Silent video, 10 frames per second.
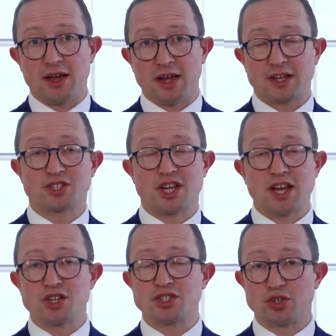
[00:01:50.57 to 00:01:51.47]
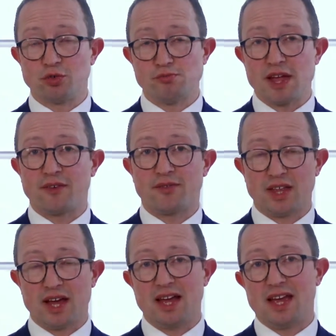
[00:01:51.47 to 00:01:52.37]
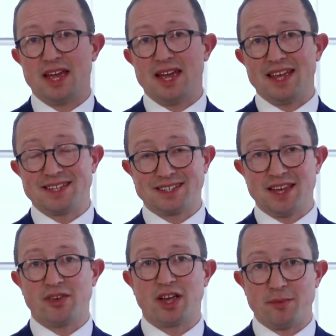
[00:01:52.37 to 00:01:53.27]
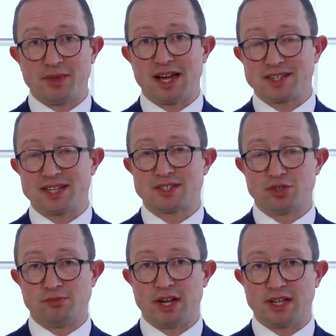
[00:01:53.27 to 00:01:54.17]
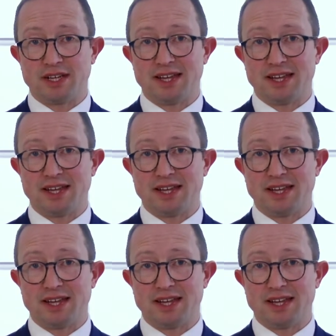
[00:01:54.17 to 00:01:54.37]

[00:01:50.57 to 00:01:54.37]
exchanges that you'll make for that is giving up the access to your money,